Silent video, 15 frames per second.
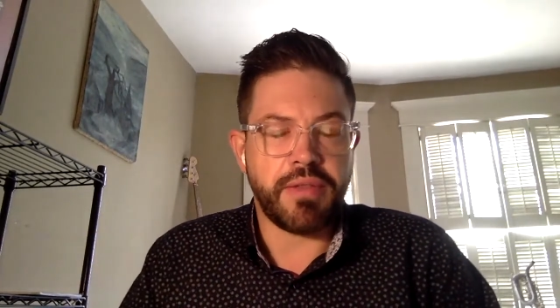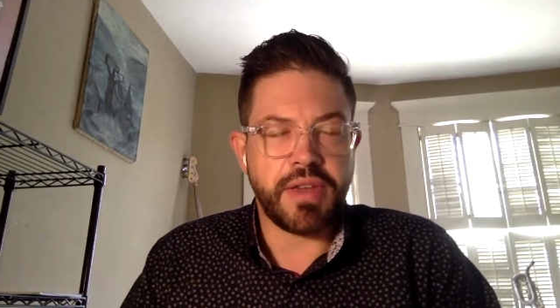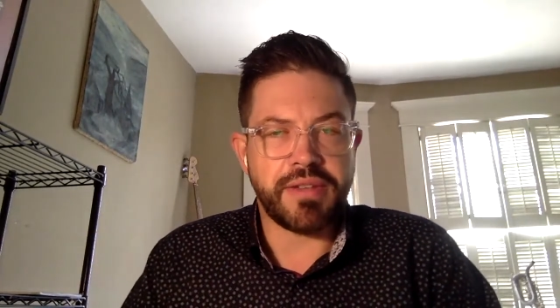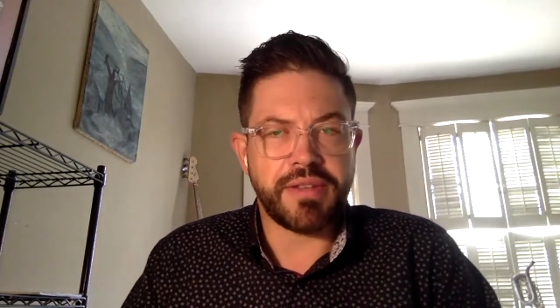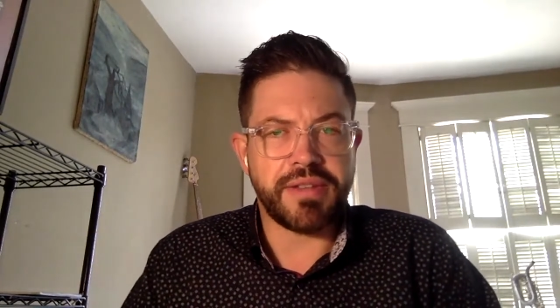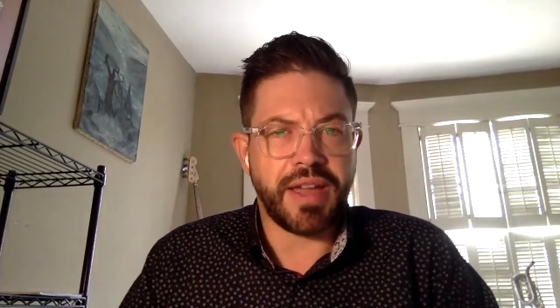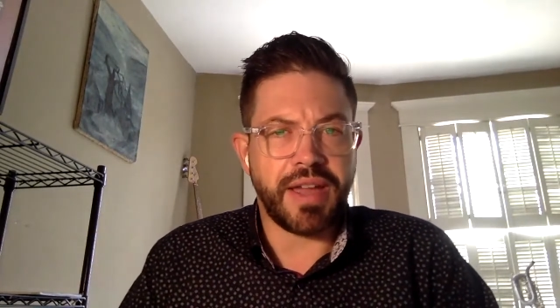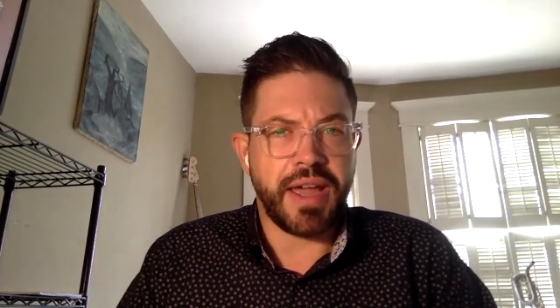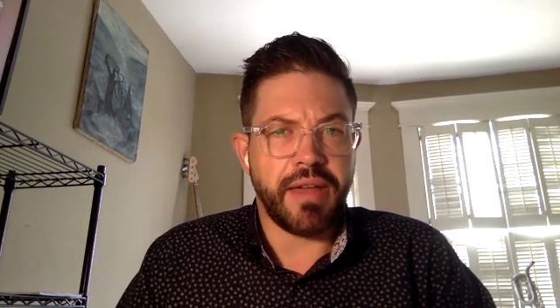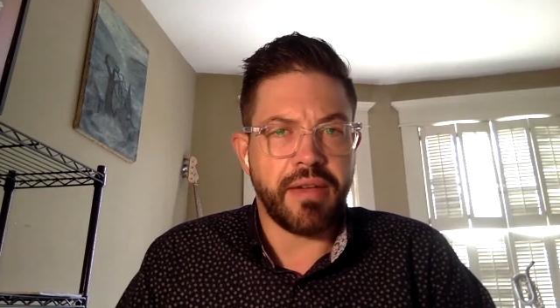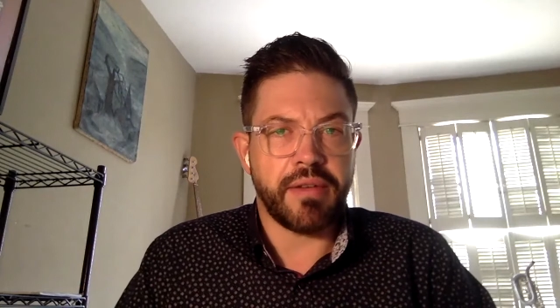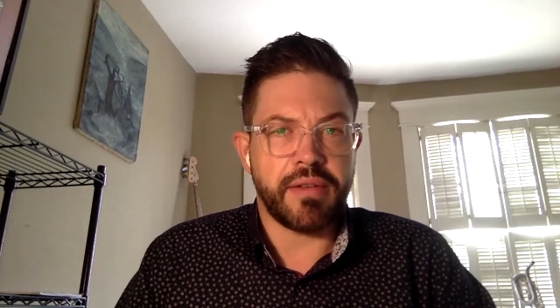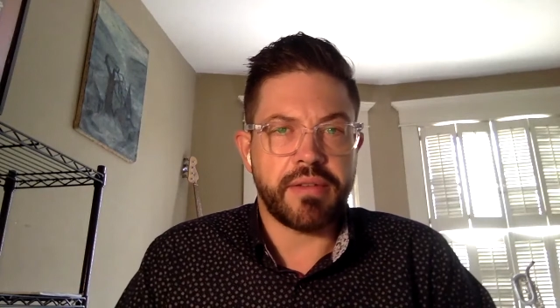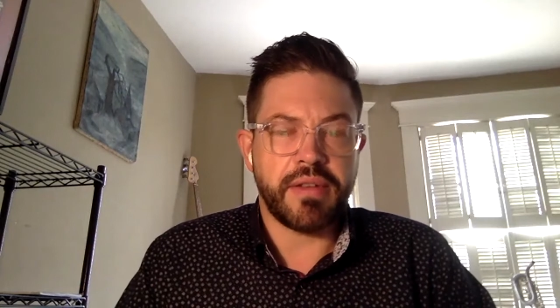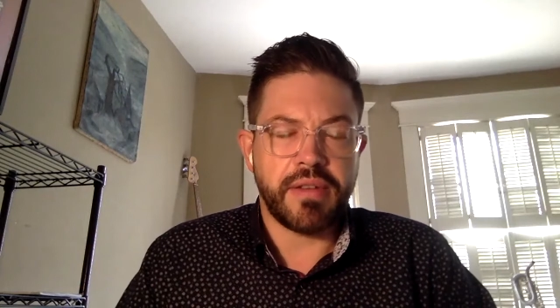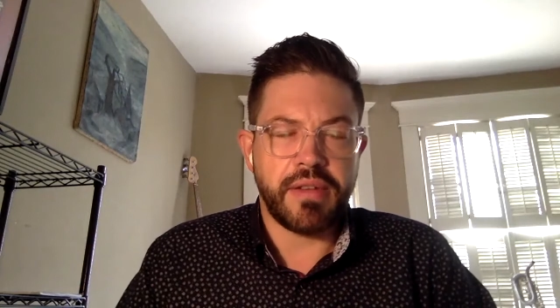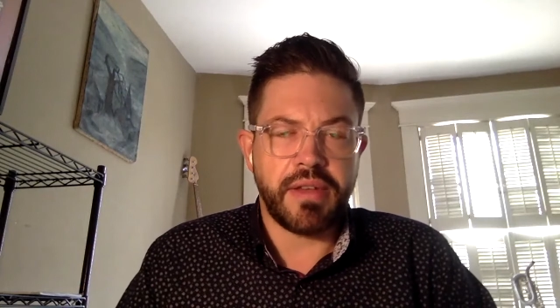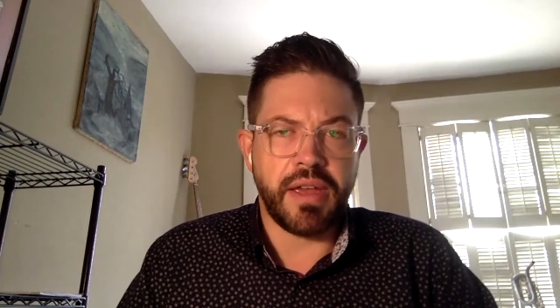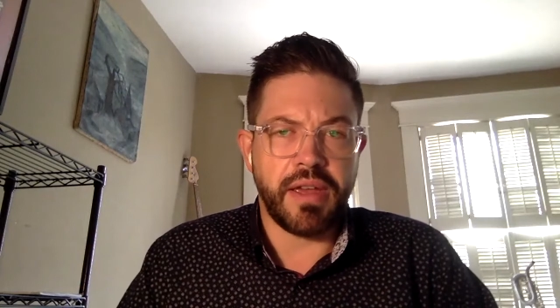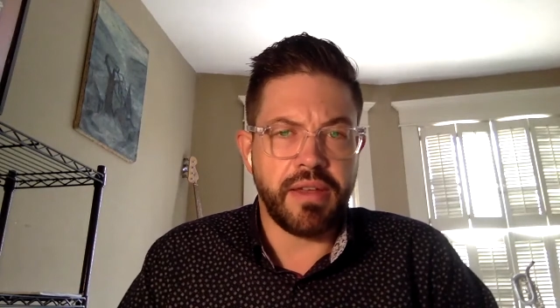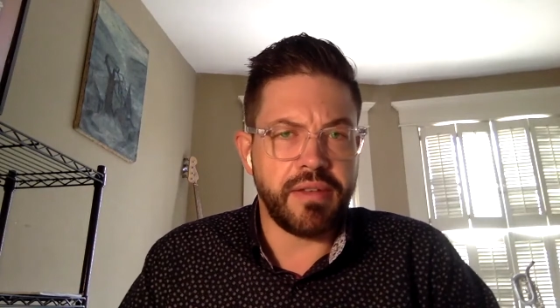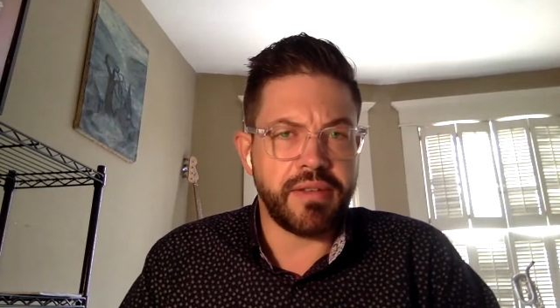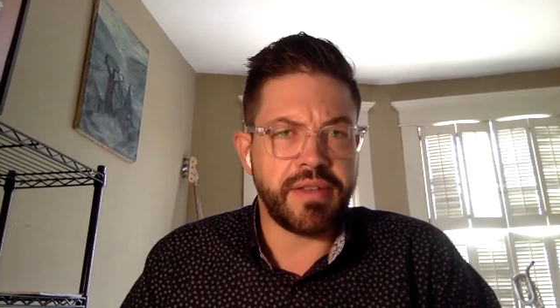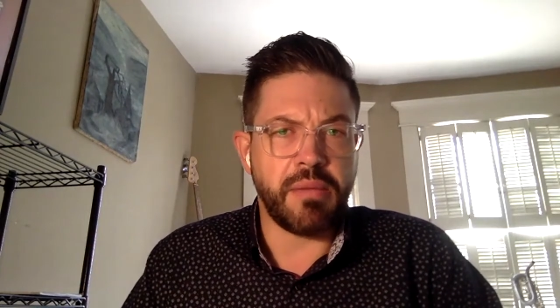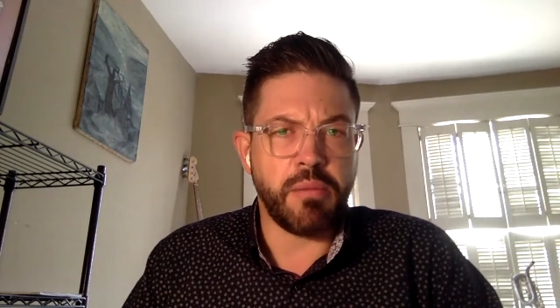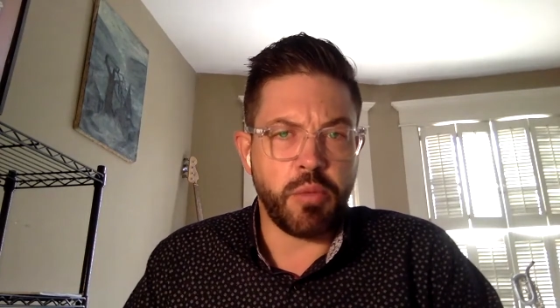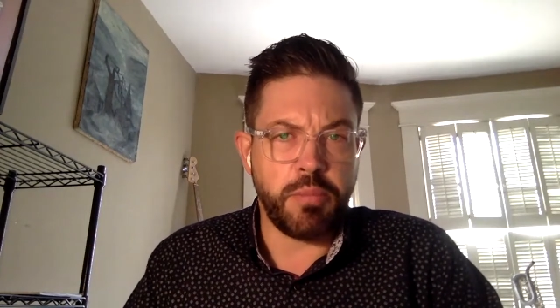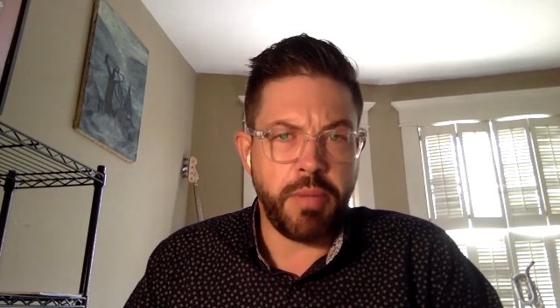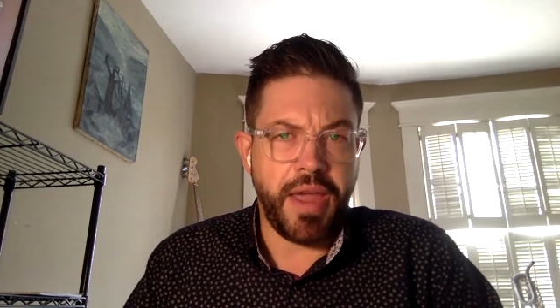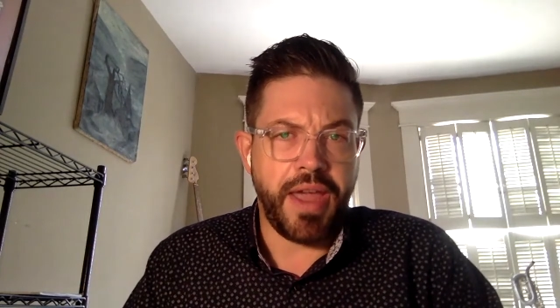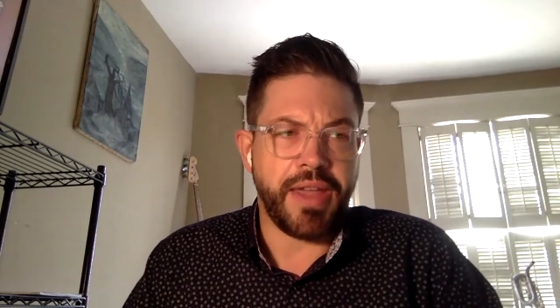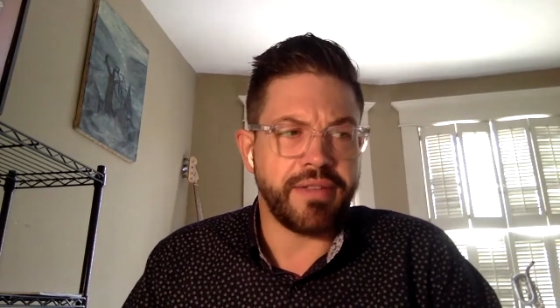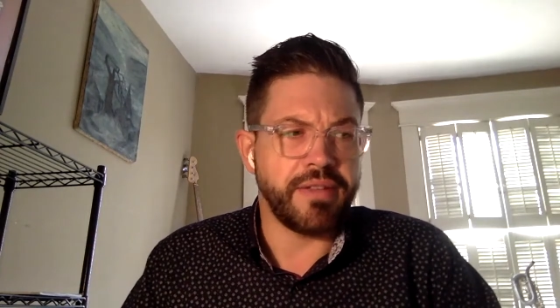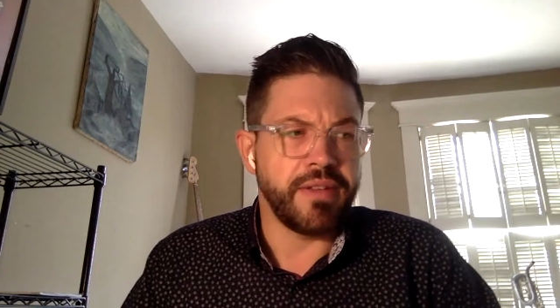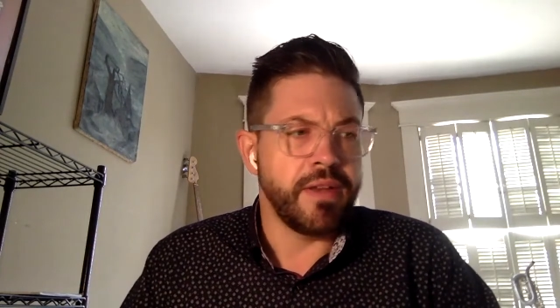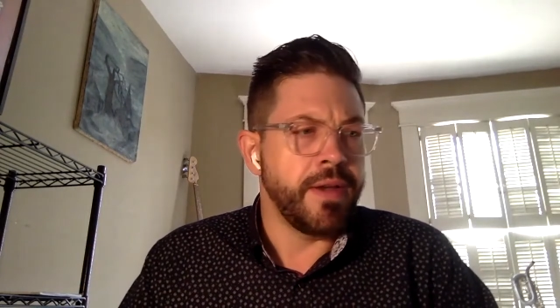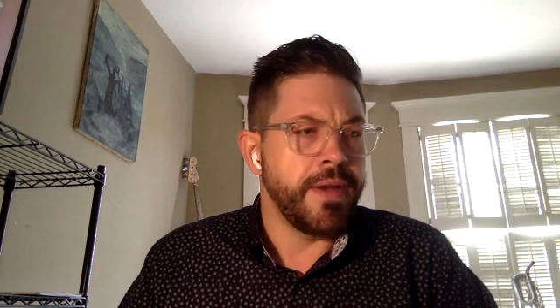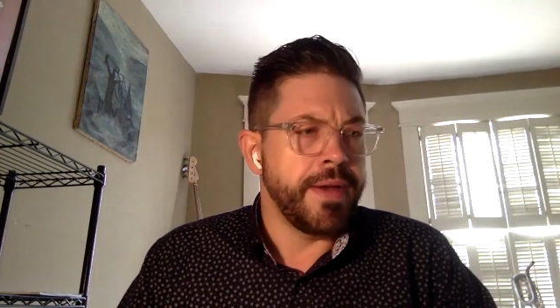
these styles, same with bass.